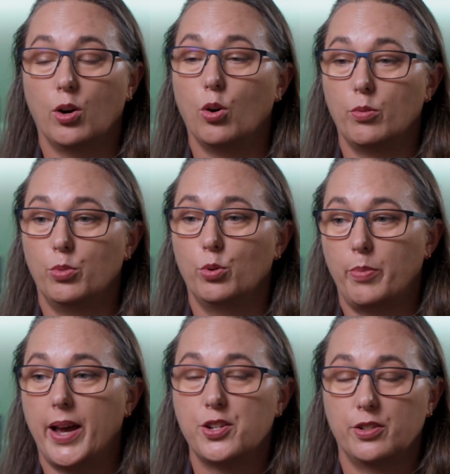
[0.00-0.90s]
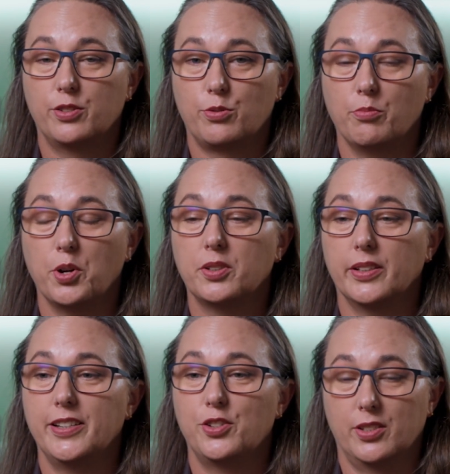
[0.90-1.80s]
onboard patients
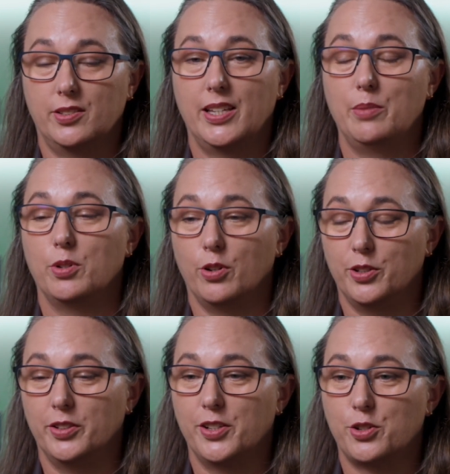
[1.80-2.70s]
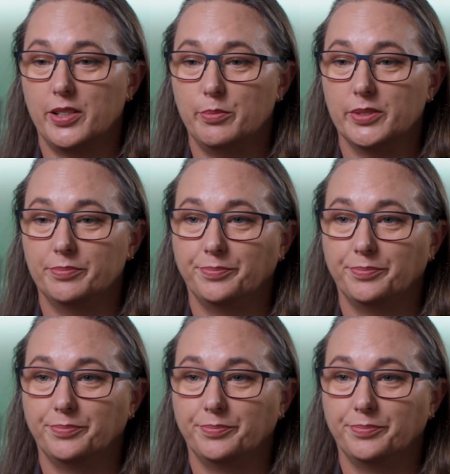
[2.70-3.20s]
remotely just to keep an eye on their treatment.